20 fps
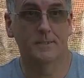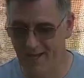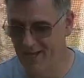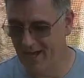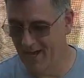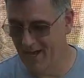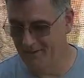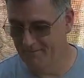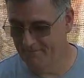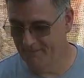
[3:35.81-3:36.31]

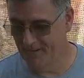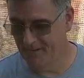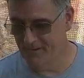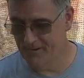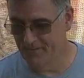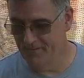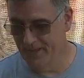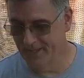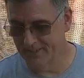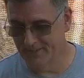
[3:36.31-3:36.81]
I figure
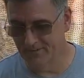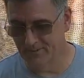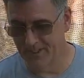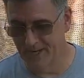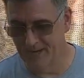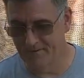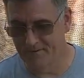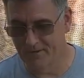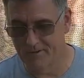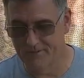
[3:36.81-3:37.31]
in that
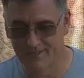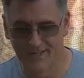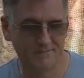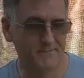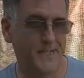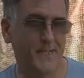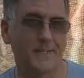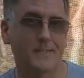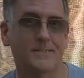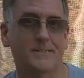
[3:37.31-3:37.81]
2.5 years, I've
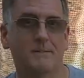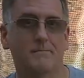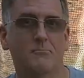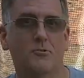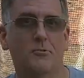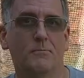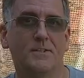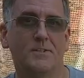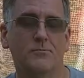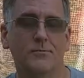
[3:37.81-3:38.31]
taken
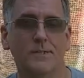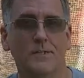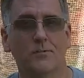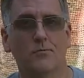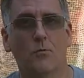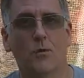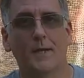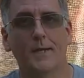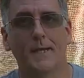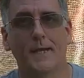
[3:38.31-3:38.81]
somewhere between
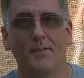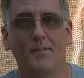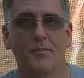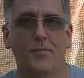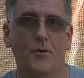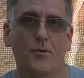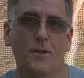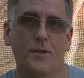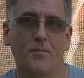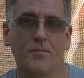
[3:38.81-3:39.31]
20 and
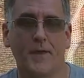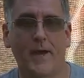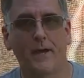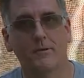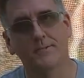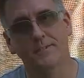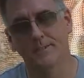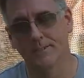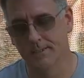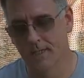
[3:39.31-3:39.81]

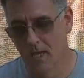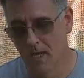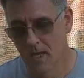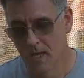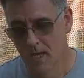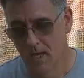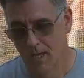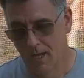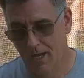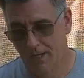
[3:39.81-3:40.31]
30,000
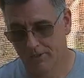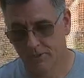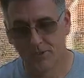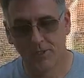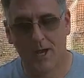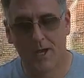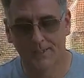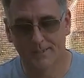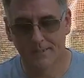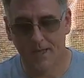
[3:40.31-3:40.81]

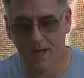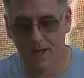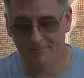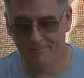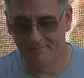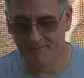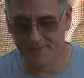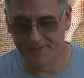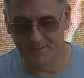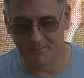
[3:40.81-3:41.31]
shots off
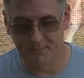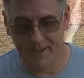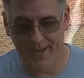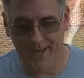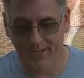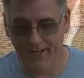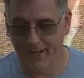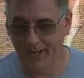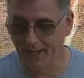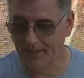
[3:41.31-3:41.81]
of this
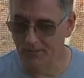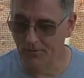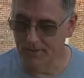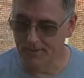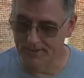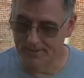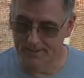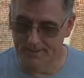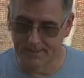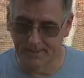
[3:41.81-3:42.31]
mat, and you can
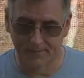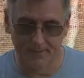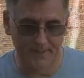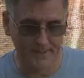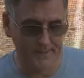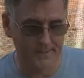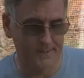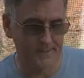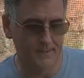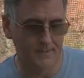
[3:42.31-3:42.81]
see that it's
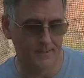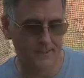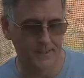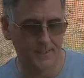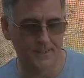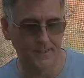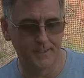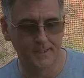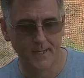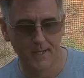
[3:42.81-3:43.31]
still
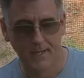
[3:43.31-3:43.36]
in